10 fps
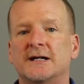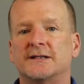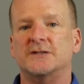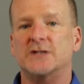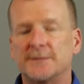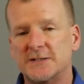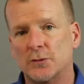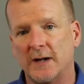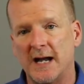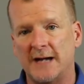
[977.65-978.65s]
that Jimmy's
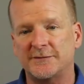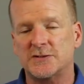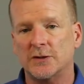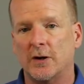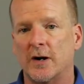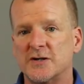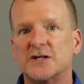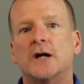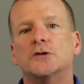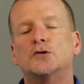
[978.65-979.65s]
going to have to charge
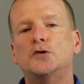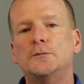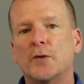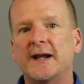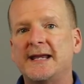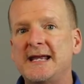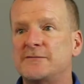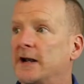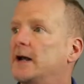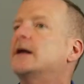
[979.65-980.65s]
to break
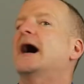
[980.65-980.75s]
even.